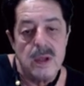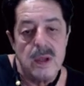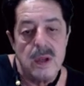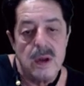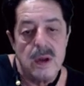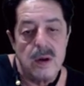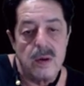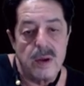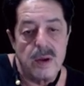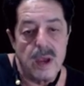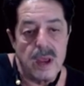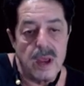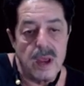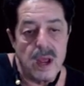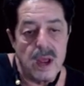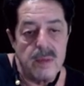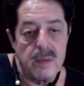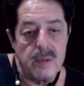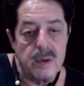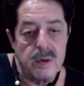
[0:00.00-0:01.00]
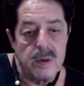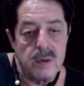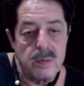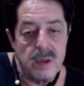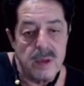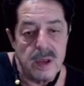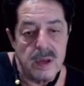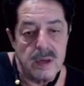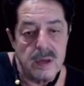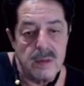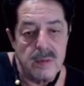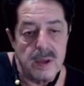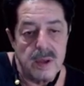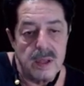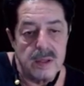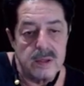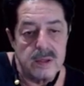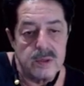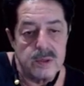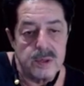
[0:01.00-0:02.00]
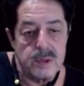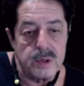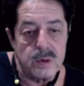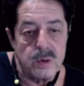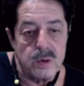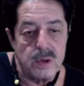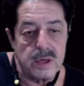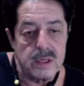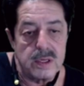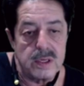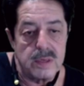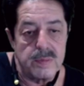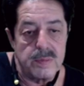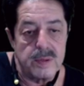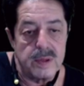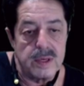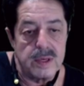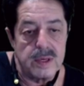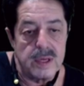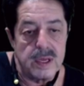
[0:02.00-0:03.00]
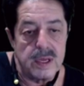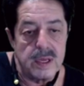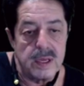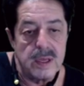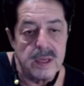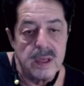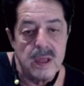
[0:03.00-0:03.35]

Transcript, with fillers: Okay, I'm the home handyman. This is your quick tip of the day.